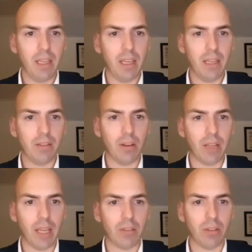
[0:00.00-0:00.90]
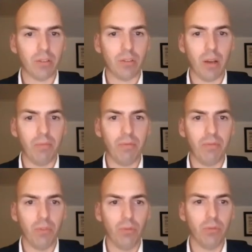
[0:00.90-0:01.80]
in the end. Okay, so some
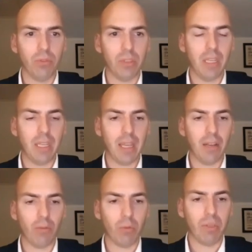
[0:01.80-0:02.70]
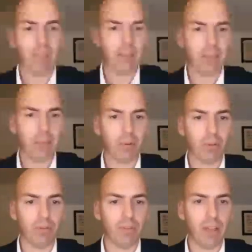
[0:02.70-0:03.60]
fuels in the end with these
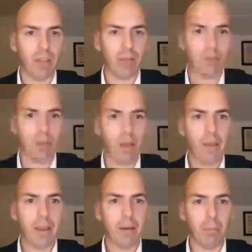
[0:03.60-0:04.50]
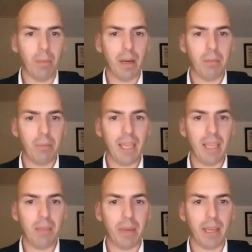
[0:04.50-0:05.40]
typical values might
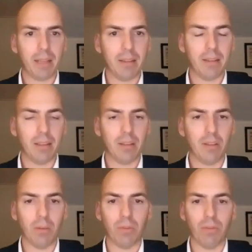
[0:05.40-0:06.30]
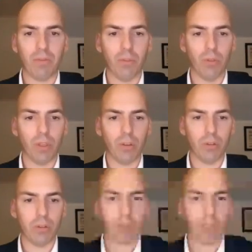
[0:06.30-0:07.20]
be impacted in terms of
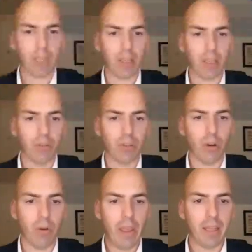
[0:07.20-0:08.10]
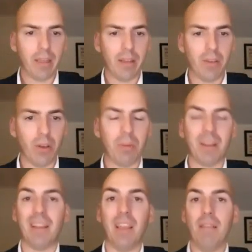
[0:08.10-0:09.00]
FuelEU. So then you can also
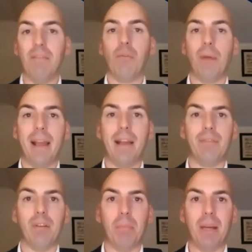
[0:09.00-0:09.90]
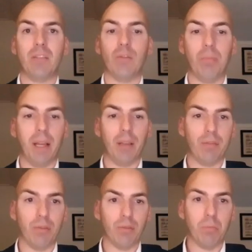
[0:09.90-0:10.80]
determine that if you have a batch of
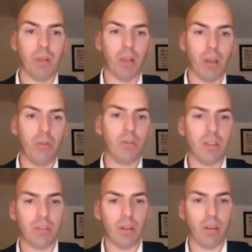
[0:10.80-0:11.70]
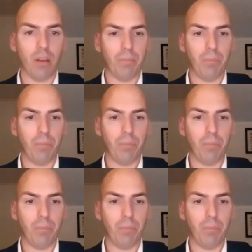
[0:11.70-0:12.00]
biofuels below this